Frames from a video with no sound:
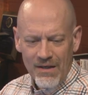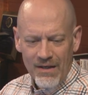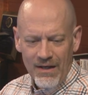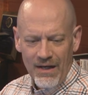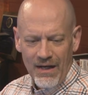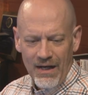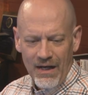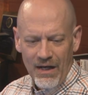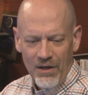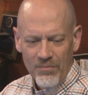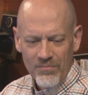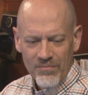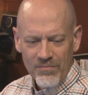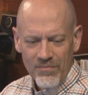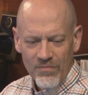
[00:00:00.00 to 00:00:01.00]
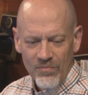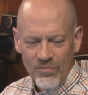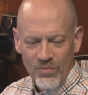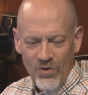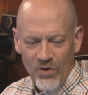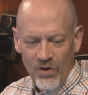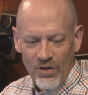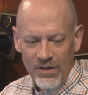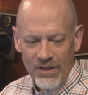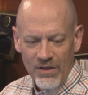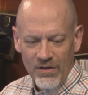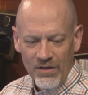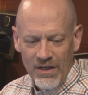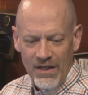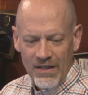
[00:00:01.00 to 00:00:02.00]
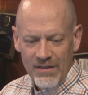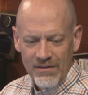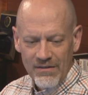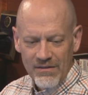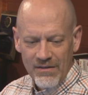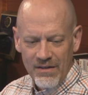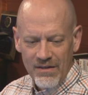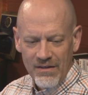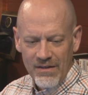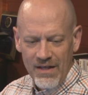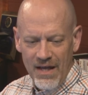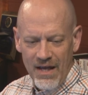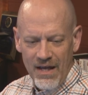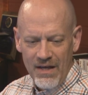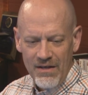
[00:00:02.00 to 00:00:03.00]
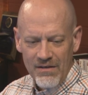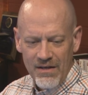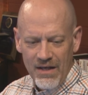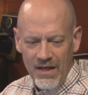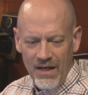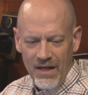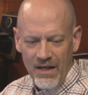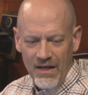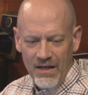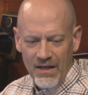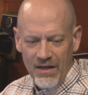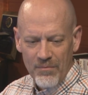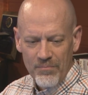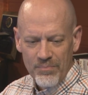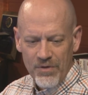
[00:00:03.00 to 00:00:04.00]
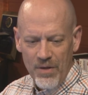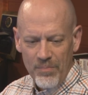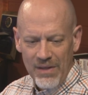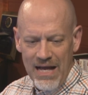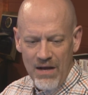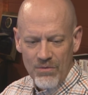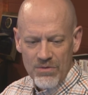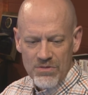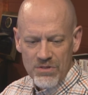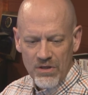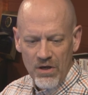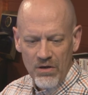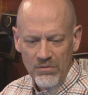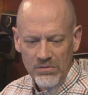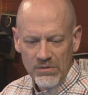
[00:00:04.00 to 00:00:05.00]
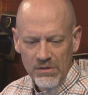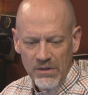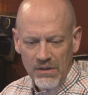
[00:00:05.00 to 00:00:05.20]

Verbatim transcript: um, earlier in the day a, a uh, couple hours ago